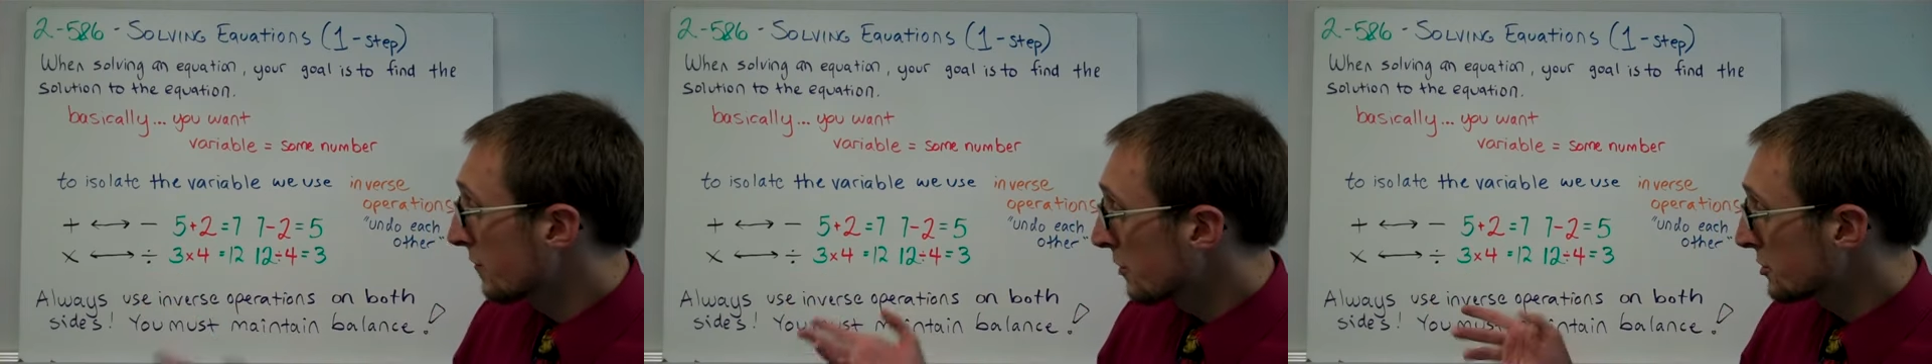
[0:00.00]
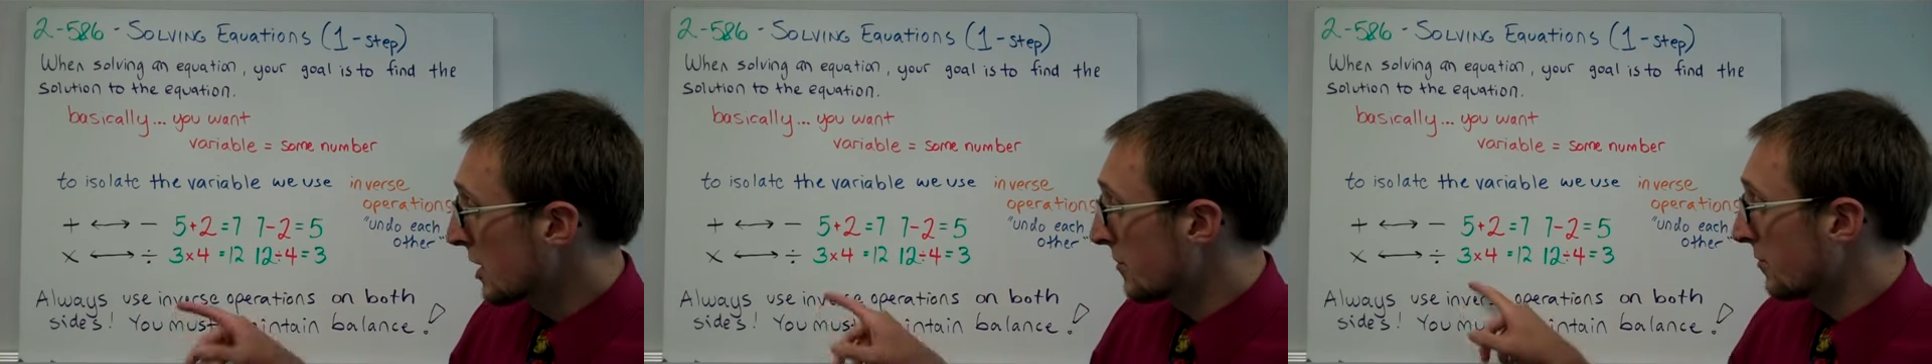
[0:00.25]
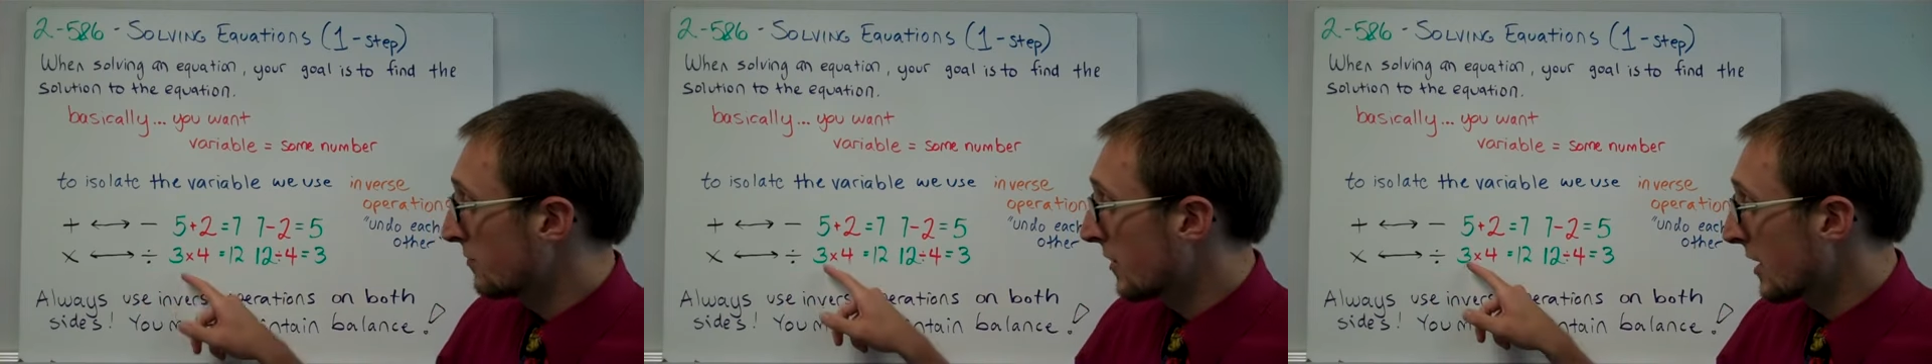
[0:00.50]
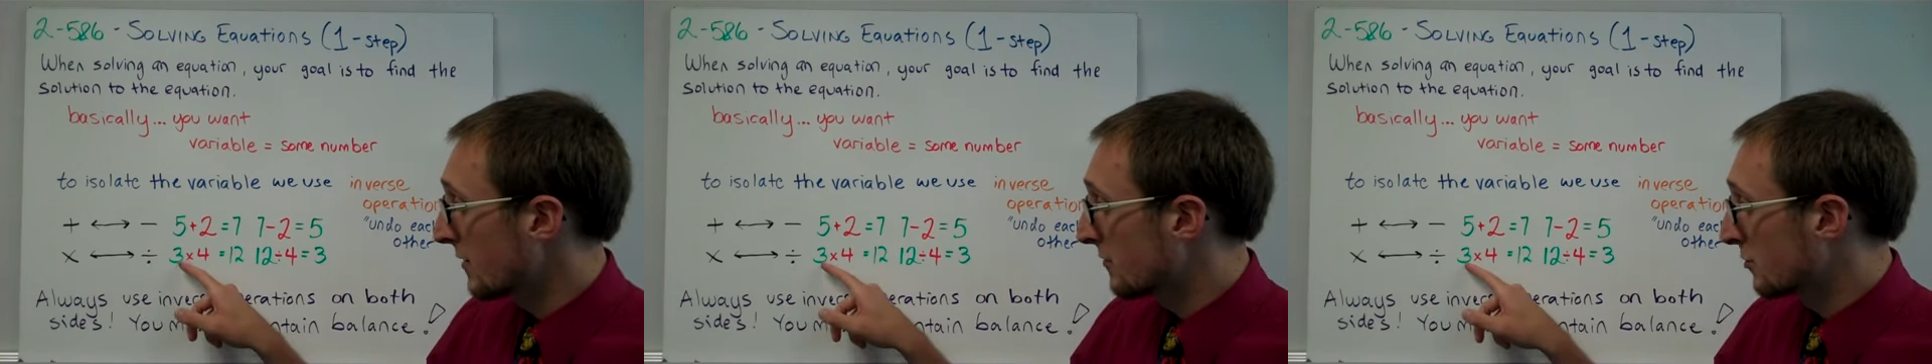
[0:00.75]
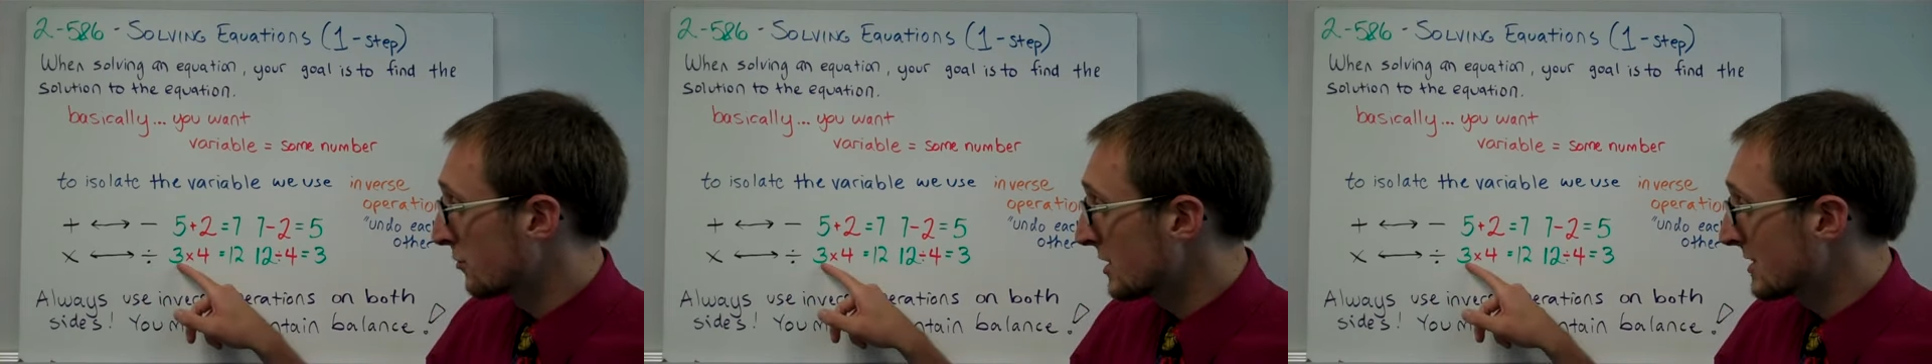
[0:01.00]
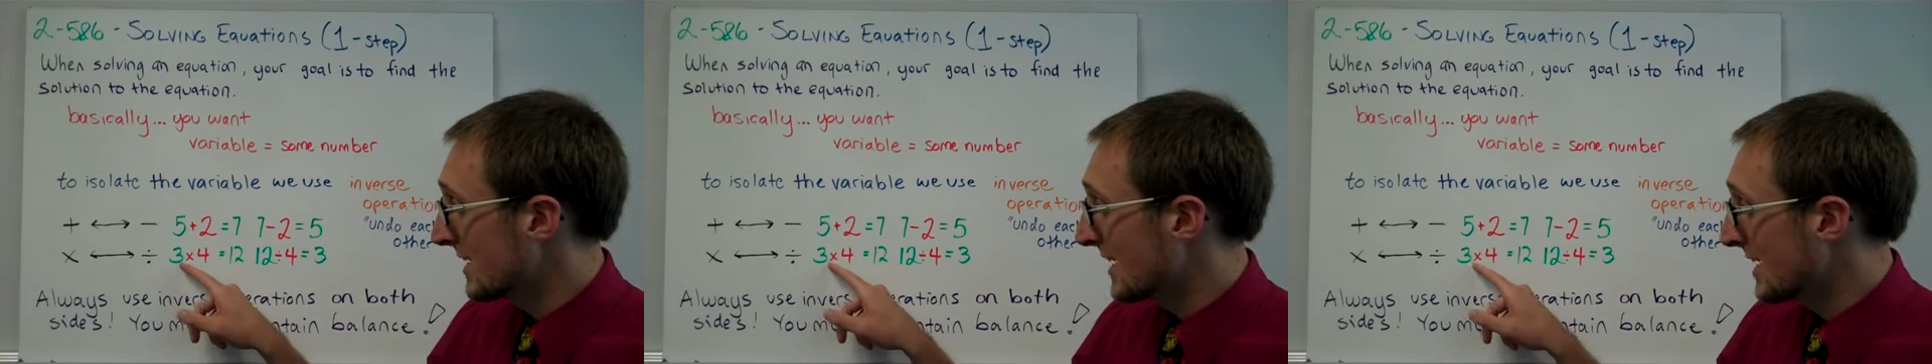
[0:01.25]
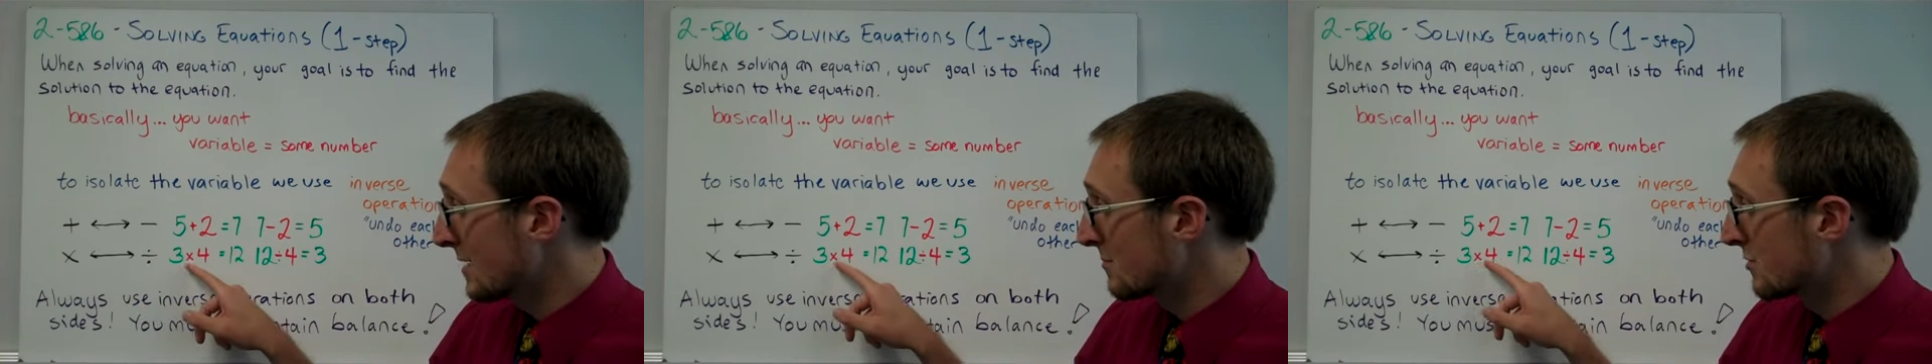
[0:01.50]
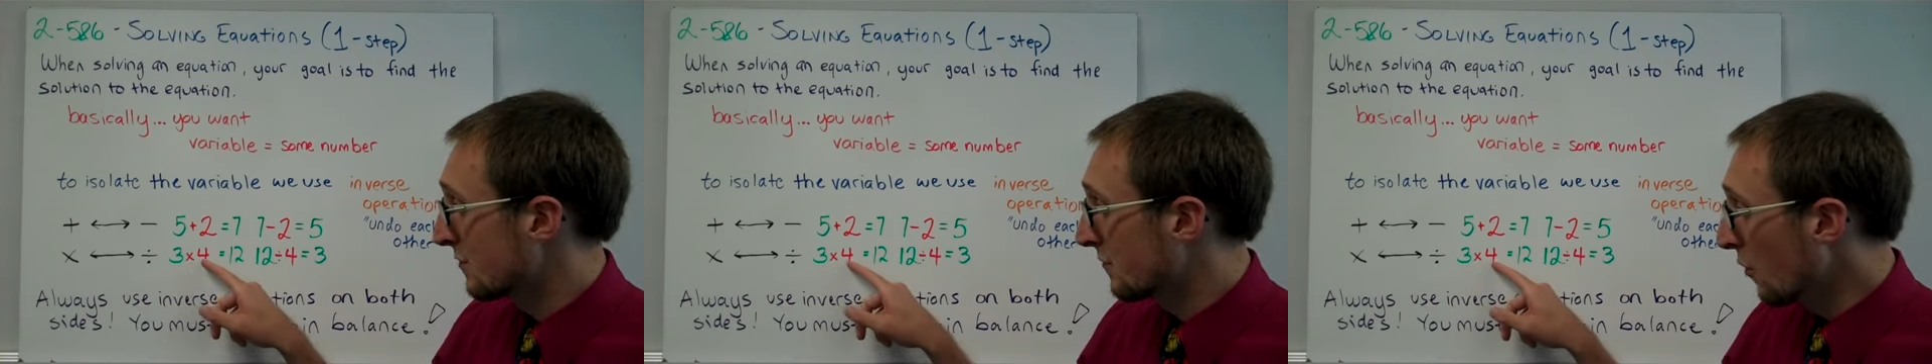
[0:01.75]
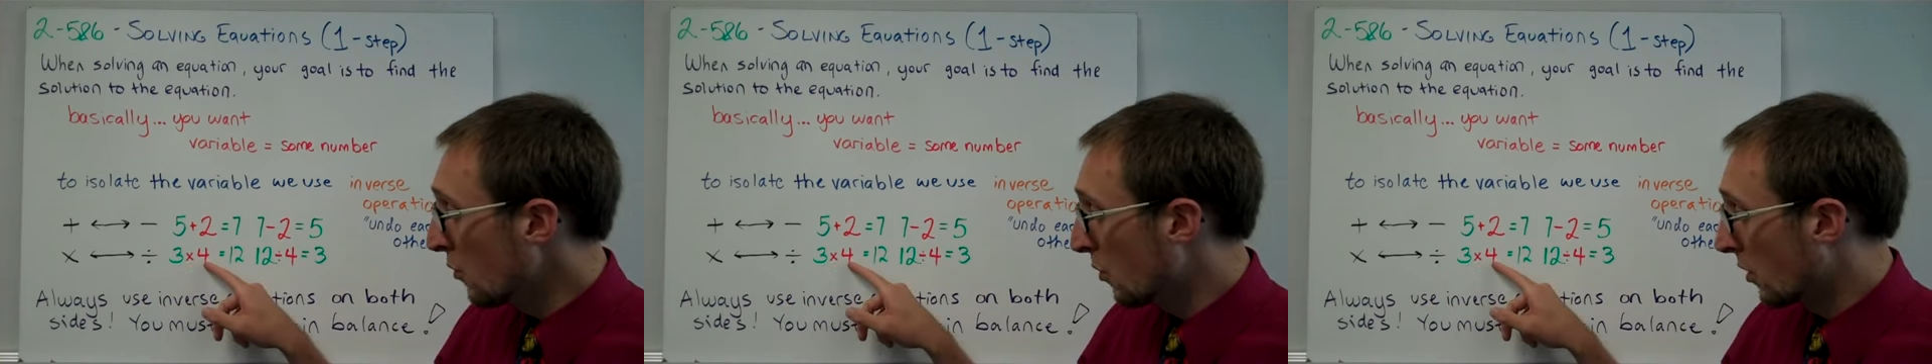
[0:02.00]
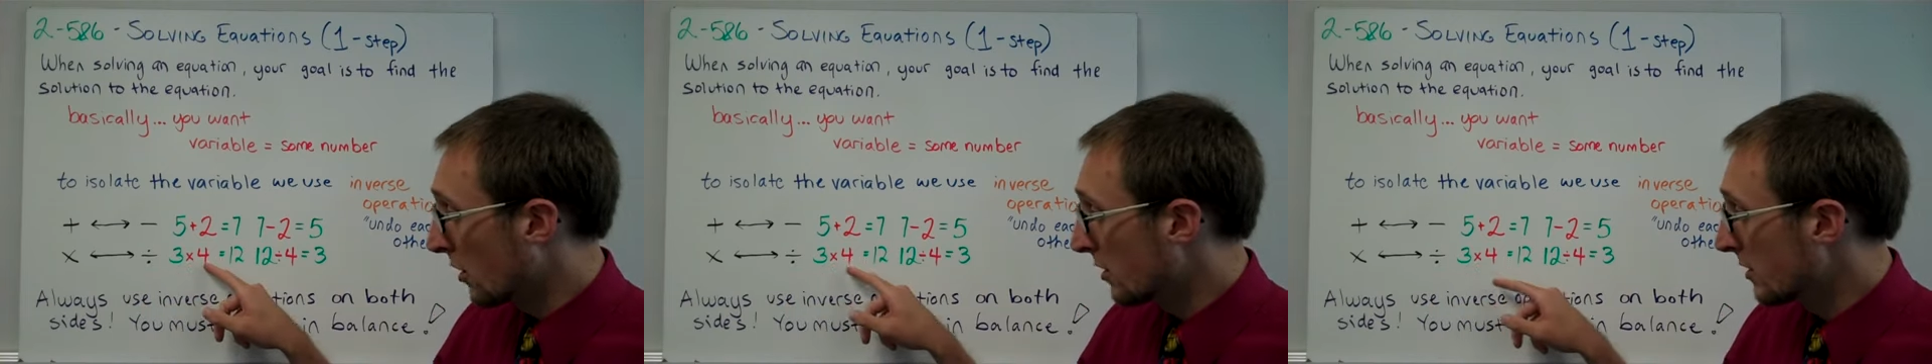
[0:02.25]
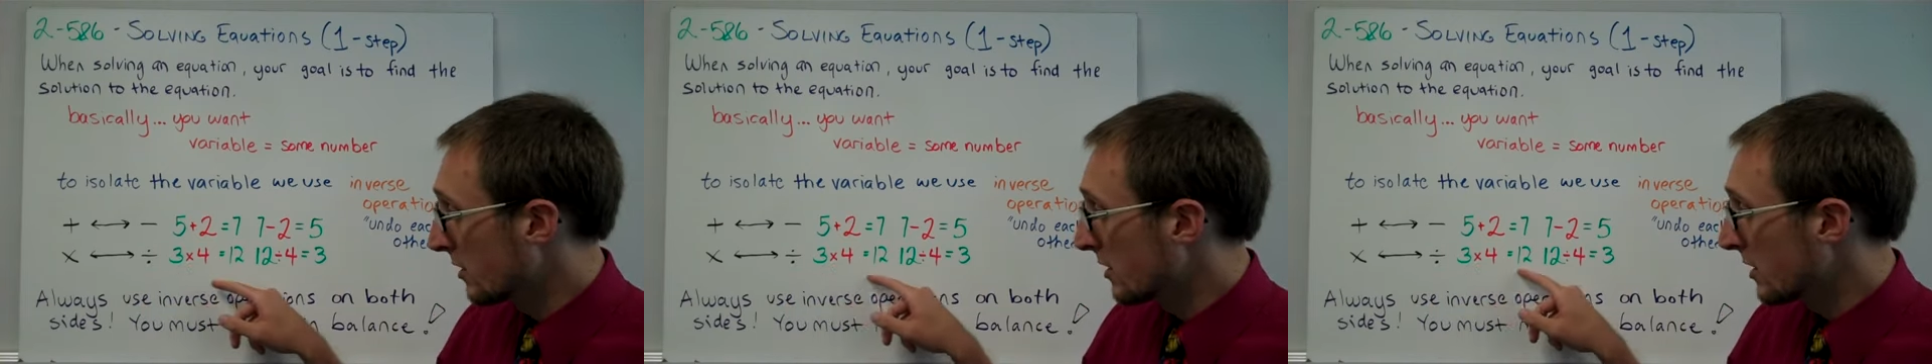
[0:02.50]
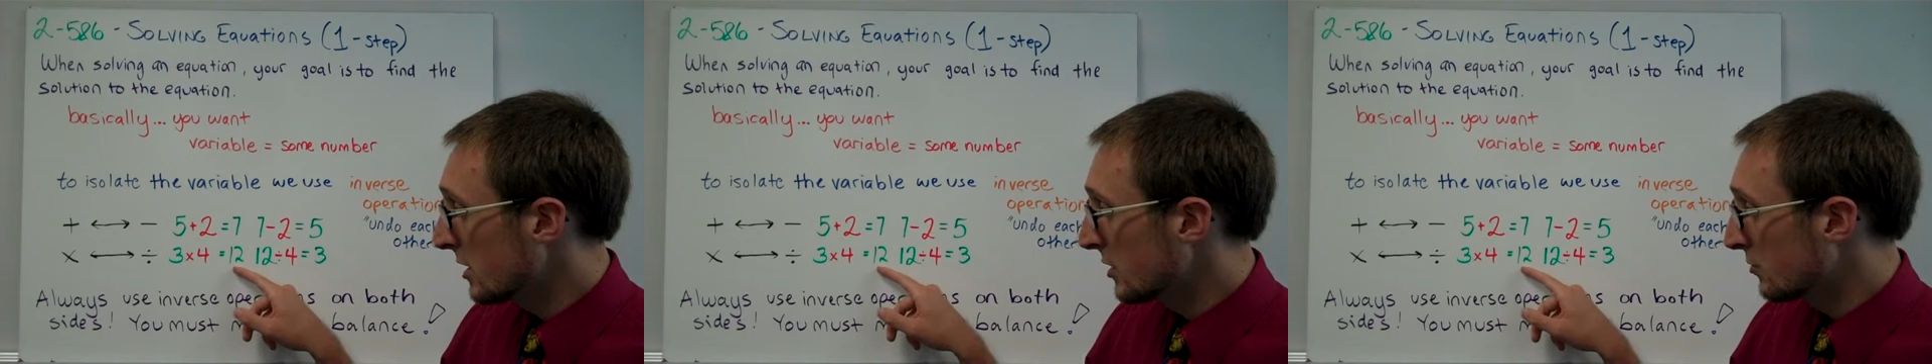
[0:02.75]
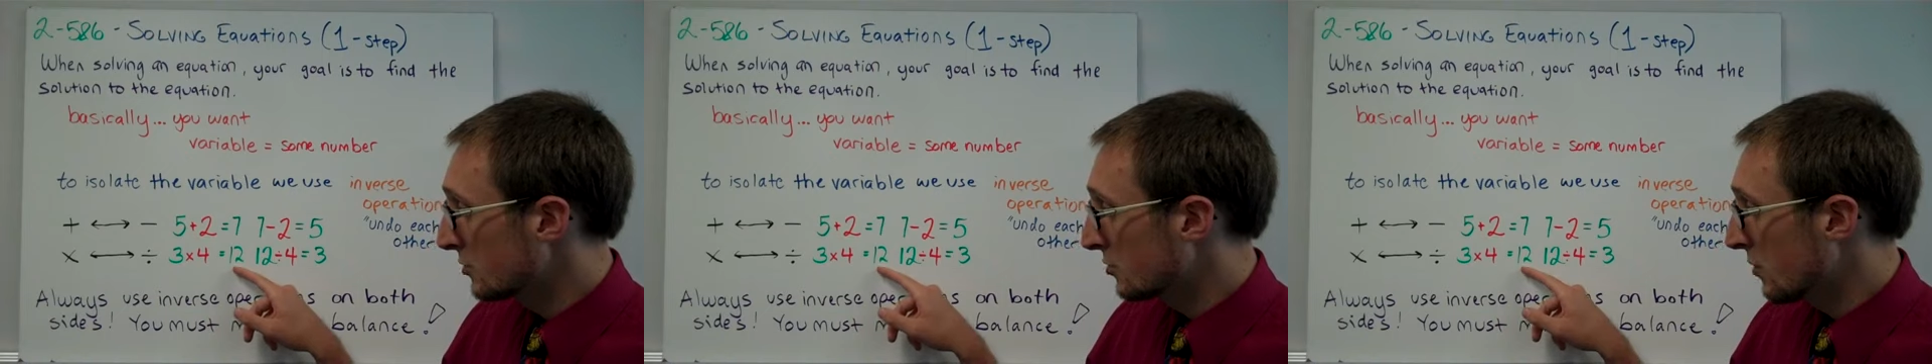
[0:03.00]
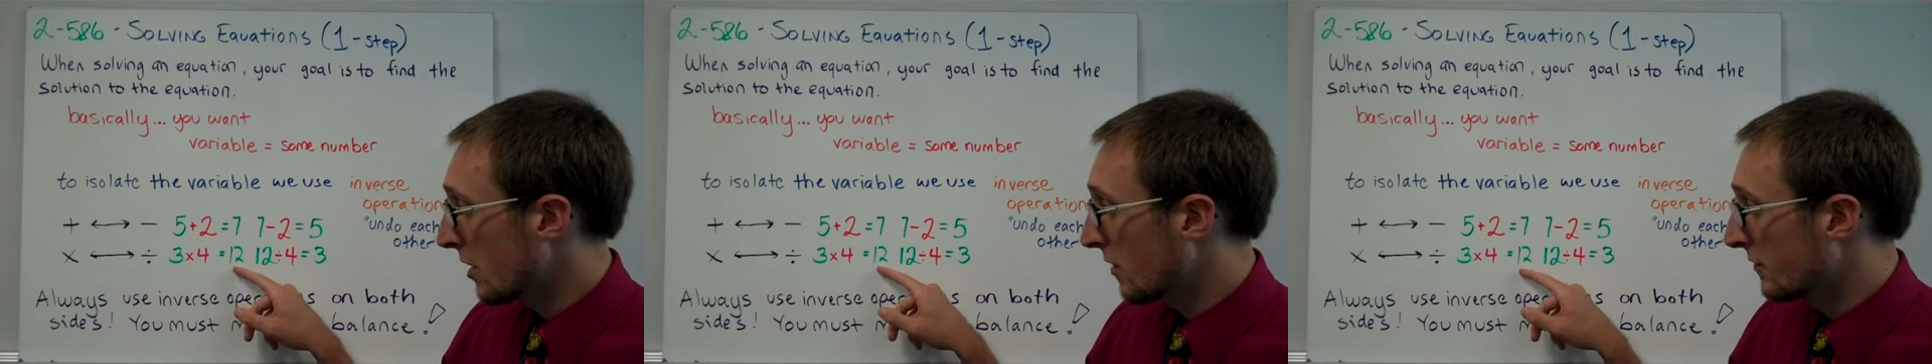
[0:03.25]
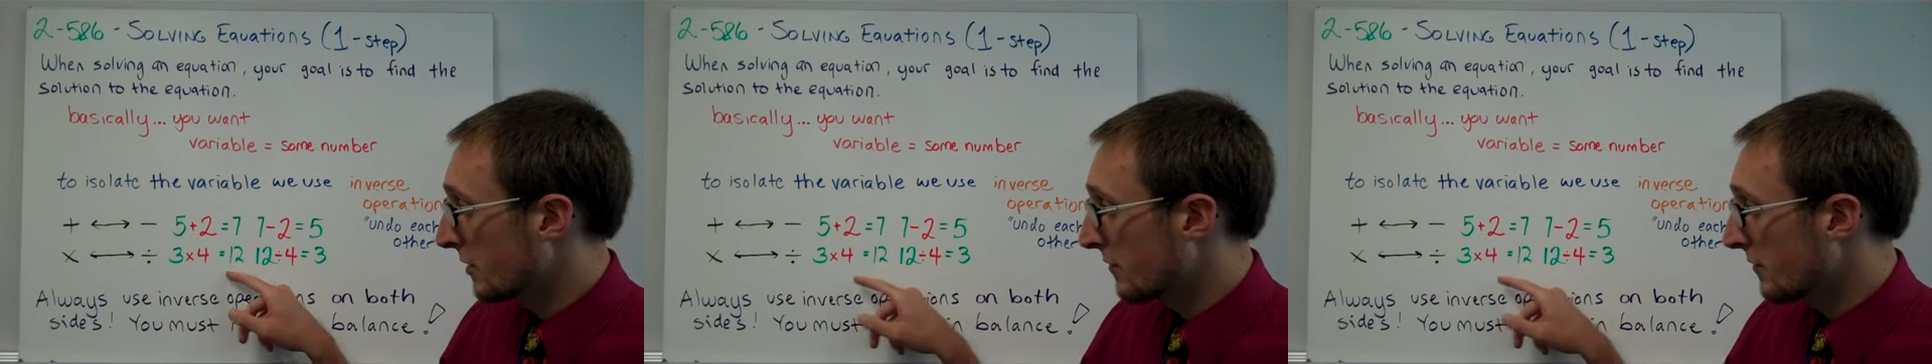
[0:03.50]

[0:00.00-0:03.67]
For example, if I have 3 times 4, it equals 12.